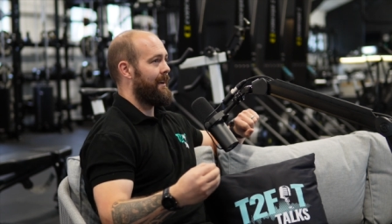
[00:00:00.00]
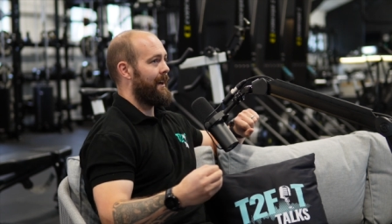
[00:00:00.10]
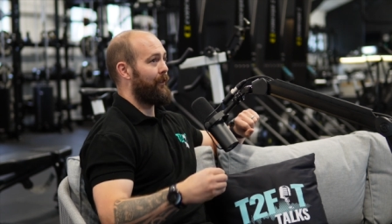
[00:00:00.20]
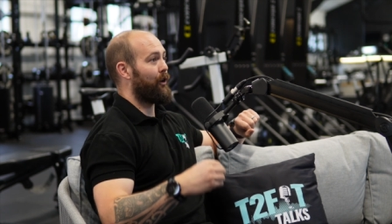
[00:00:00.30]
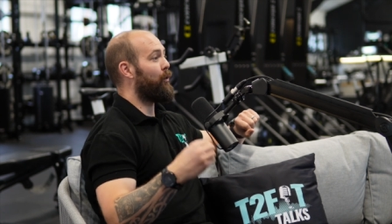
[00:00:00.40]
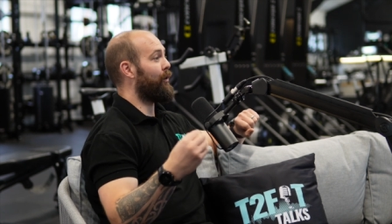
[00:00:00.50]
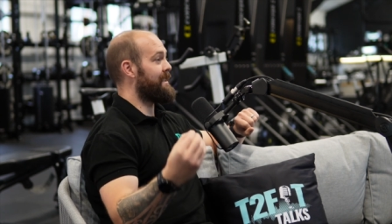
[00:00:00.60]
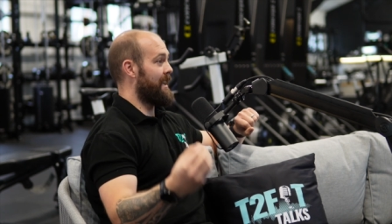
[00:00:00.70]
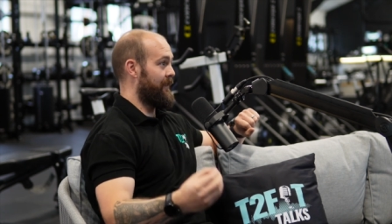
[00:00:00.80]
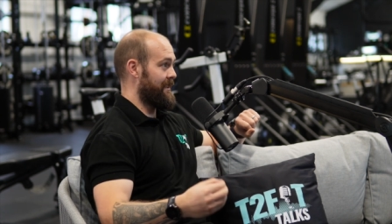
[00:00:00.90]
and the
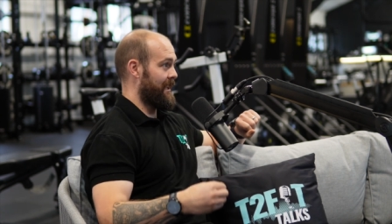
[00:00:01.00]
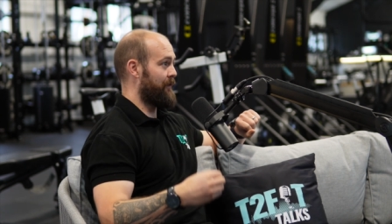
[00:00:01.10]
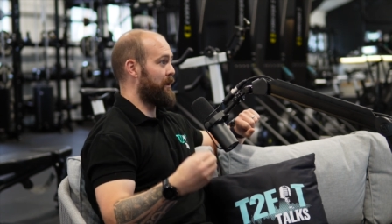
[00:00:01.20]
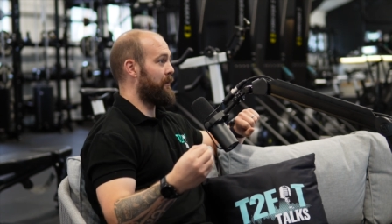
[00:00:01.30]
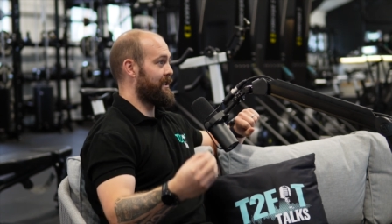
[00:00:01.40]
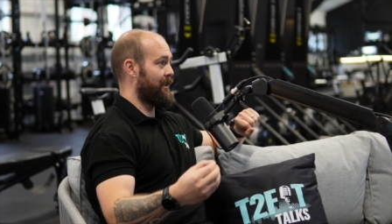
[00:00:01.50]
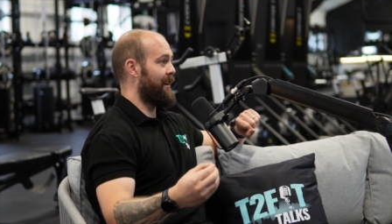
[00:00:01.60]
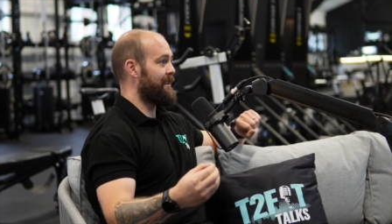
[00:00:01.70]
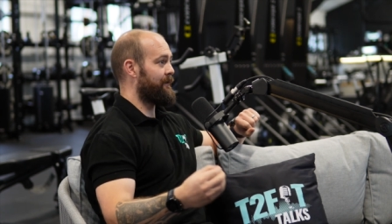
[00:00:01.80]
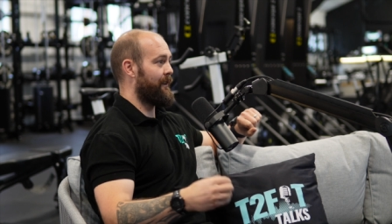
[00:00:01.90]
quality of his delivery with his
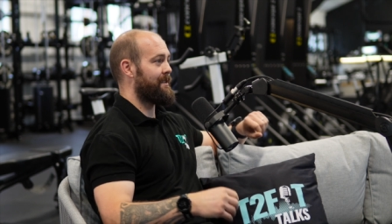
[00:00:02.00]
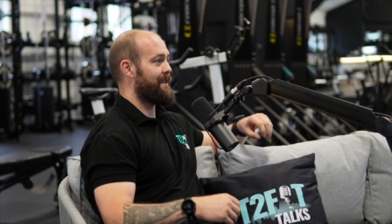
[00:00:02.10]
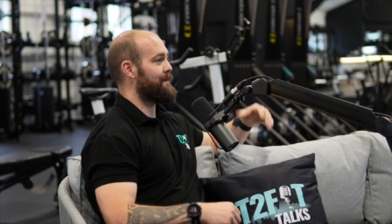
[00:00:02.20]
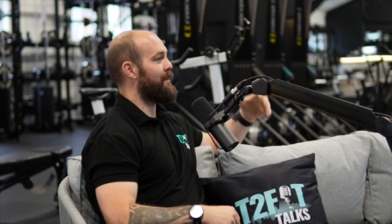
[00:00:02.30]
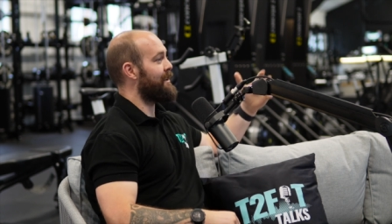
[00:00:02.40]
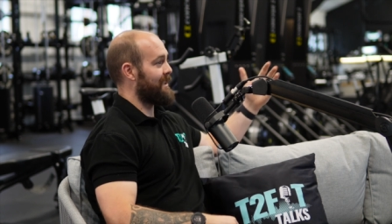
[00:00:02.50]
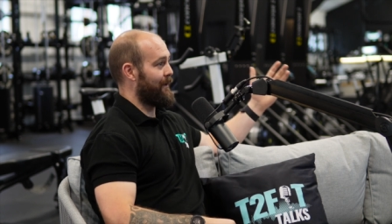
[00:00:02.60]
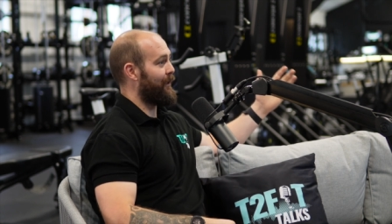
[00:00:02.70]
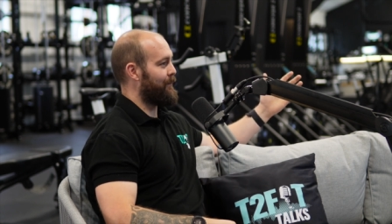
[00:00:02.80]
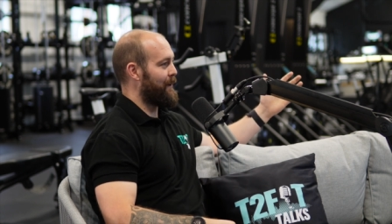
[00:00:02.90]
clients versus some
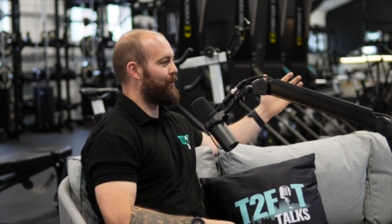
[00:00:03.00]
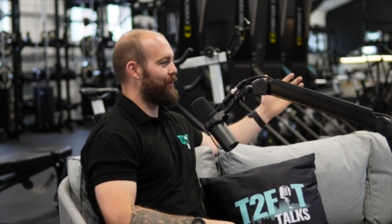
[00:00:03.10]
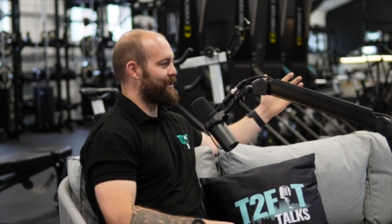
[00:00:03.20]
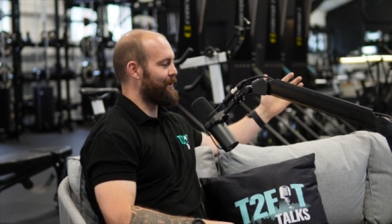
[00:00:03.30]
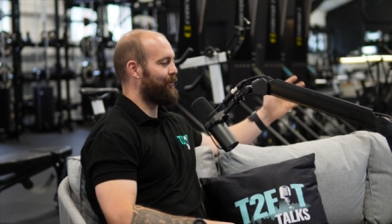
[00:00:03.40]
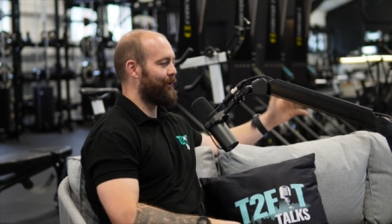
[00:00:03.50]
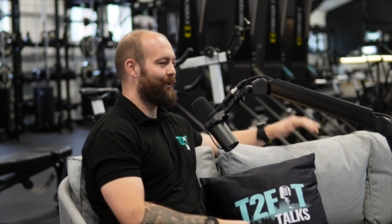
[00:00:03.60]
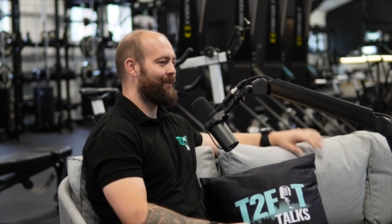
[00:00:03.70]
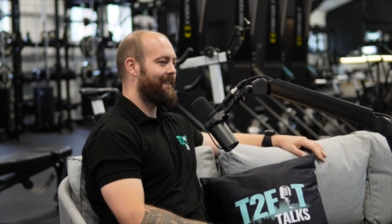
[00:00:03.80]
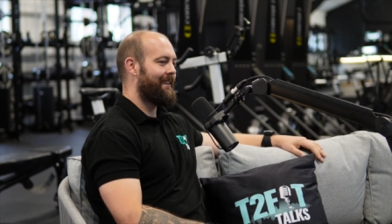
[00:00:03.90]
other people on the gym floor.